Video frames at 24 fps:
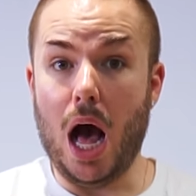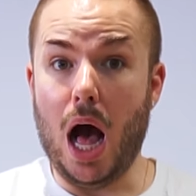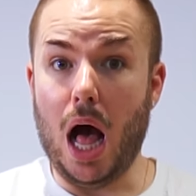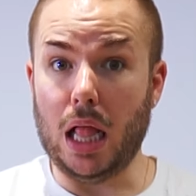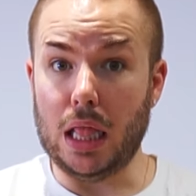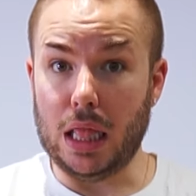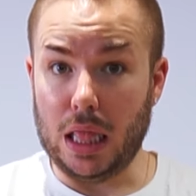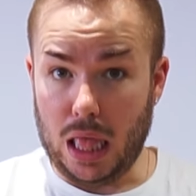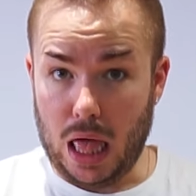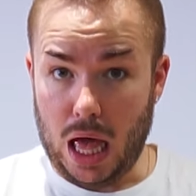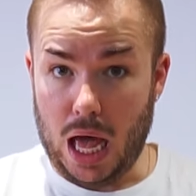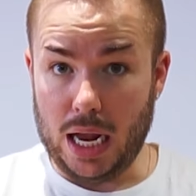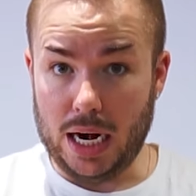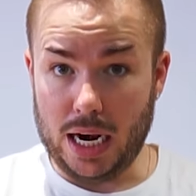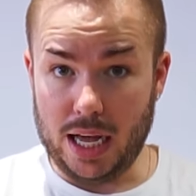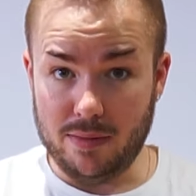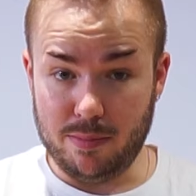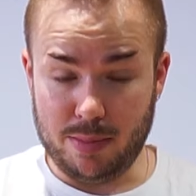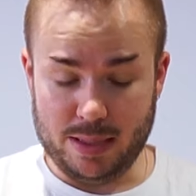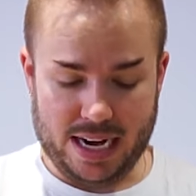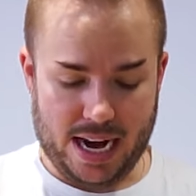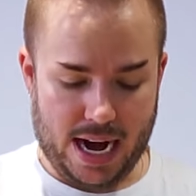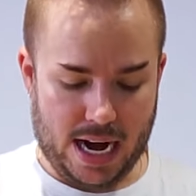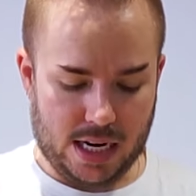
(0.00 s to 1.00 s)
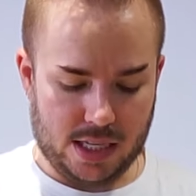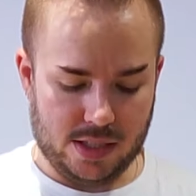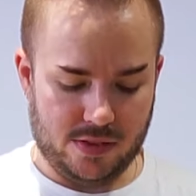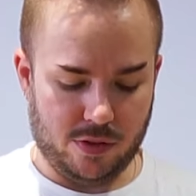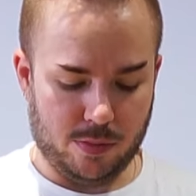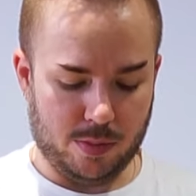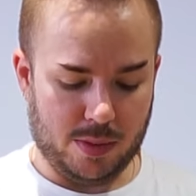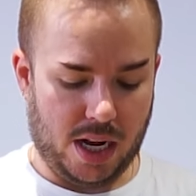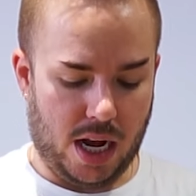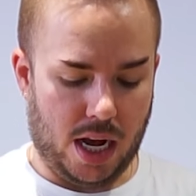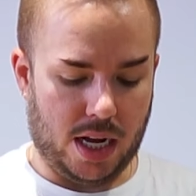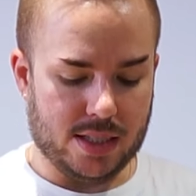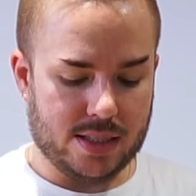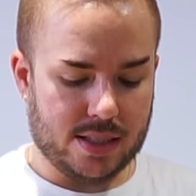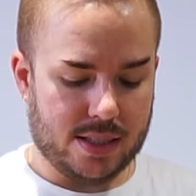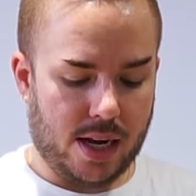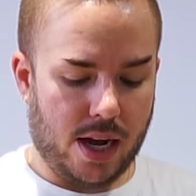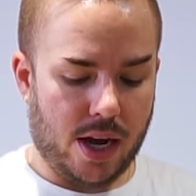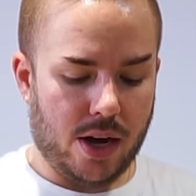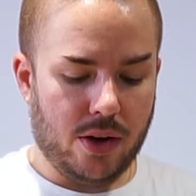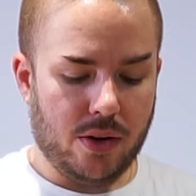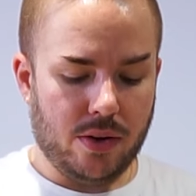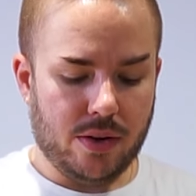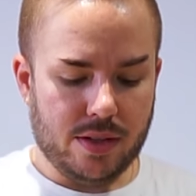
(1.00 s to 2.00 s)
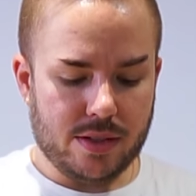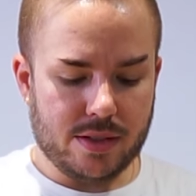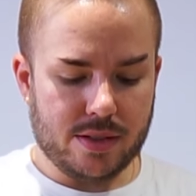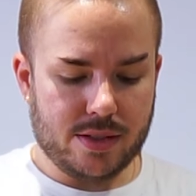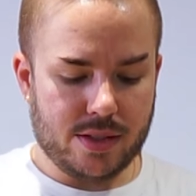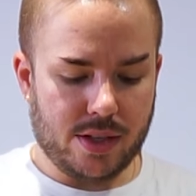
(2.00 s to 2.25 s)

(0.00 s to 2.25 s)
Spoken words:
a lot of bananas from Costco.